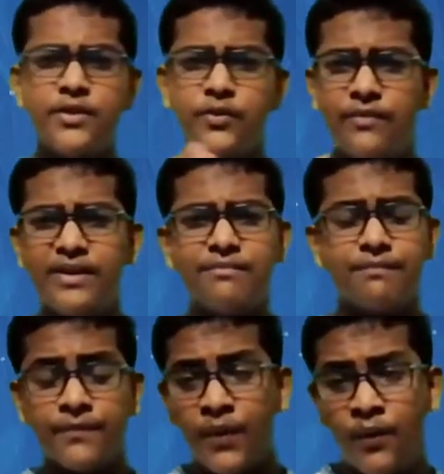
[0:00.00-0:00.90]
when
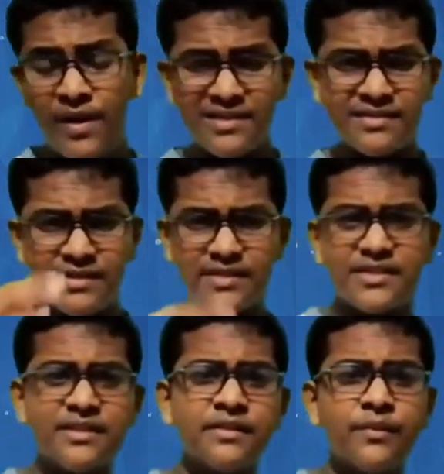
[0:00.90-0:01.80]
we are
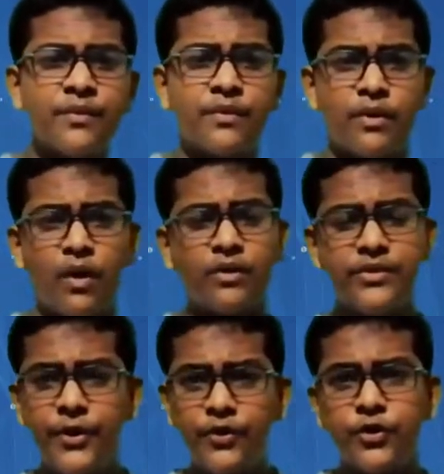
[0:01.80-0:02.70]
searching on
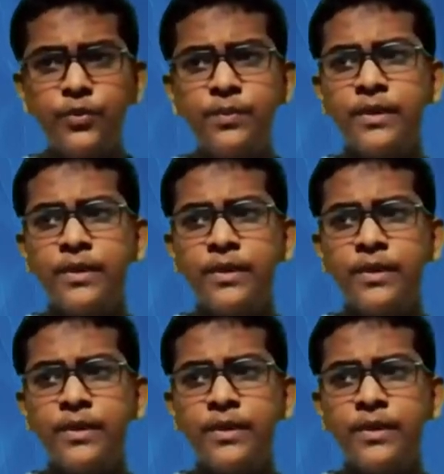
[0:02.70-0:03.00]
YouTube,